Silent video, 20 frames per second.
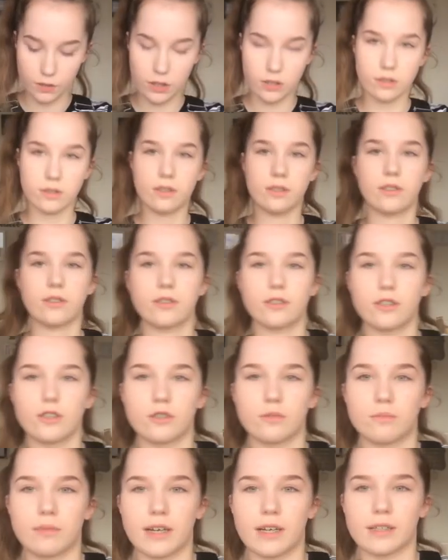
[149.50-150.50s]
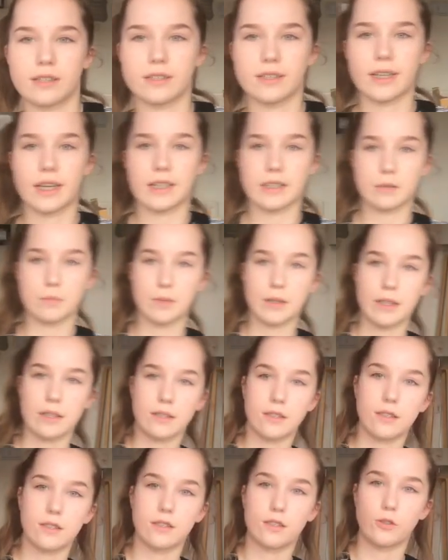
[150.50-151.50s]
Excuse my chair's a bit
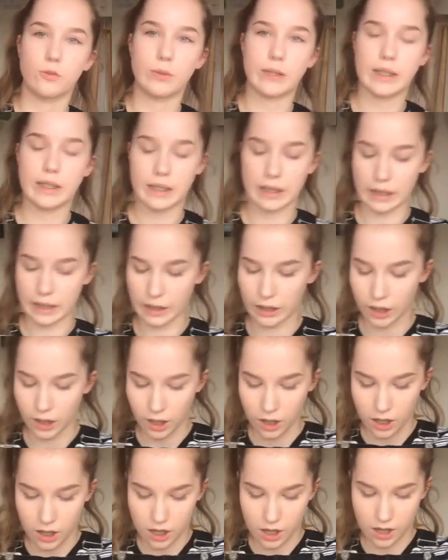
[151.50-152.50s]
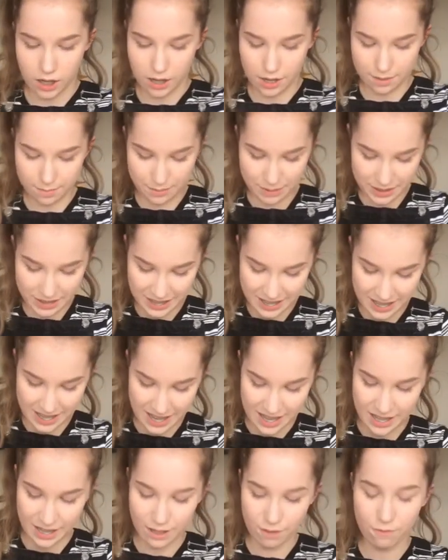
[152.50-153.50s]
squeaky um,
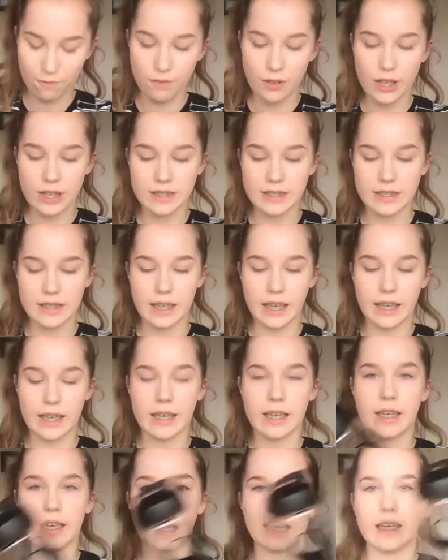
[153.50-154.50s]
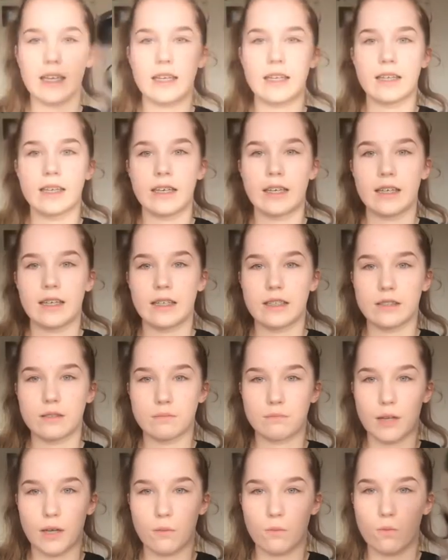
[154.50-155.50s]
the first thing in here is
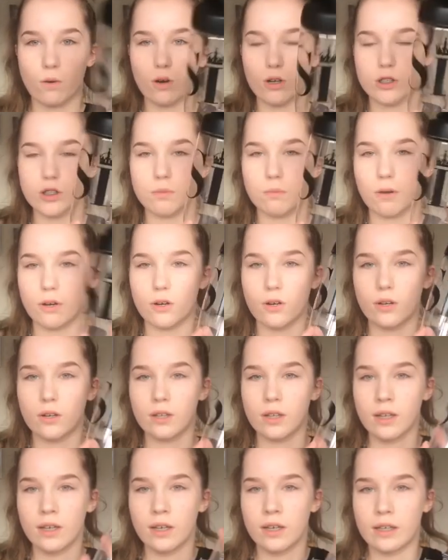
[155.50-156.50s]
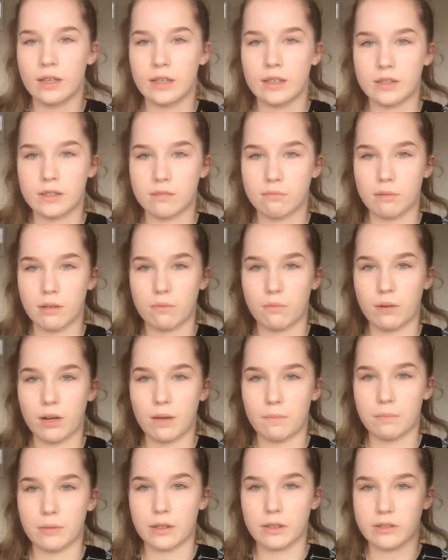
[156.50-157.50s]
my water bottle. It's a bit
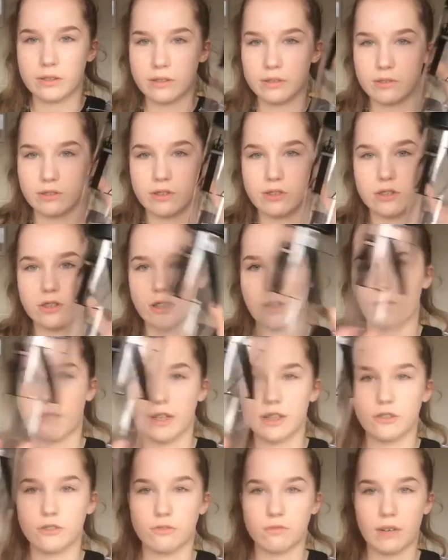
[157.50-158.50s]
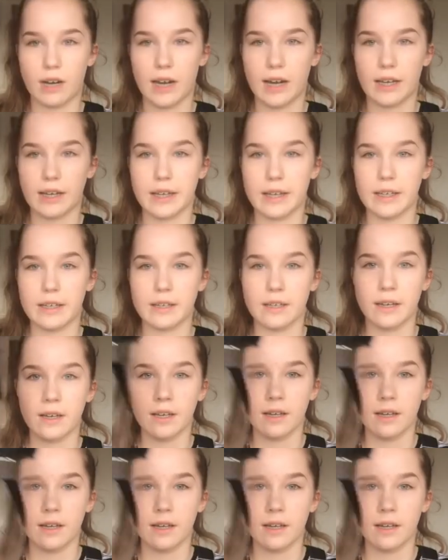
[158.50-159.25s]
wet because it was just sort of like drying